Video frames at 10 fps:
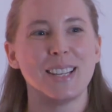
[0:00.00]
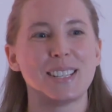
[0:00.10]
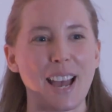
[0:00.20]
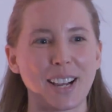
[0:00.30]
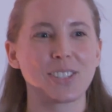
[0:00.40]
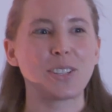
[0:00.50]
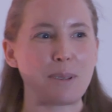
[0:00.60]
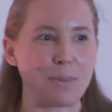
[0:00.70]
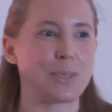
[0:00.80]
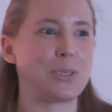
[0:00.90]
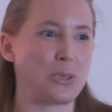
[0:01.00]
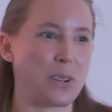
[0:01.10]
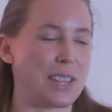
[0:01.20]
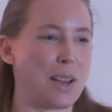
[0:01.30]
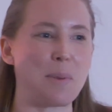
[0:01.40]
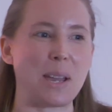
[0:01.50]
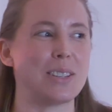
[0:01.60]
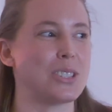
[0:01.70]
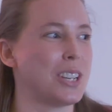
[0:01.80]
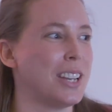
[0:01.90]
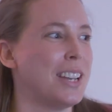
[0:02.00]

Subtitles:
to actually be able to join that page.